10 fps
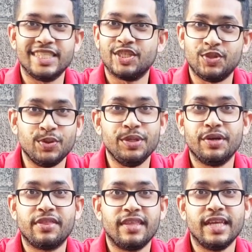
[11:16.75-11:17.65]
just doing
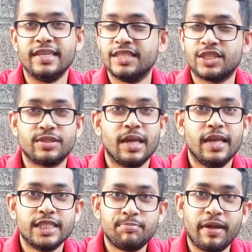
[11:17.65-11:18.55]
your thing, just
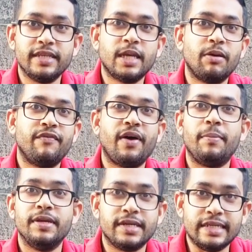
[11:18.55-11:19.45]
spending time with
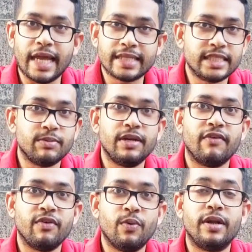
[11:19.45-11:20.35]
family, connecting with
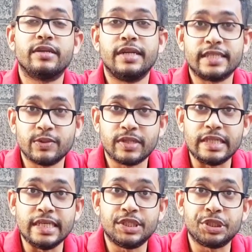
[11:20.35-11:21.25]
everyone, connecting with
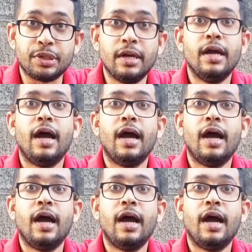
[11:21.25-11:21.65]
nature,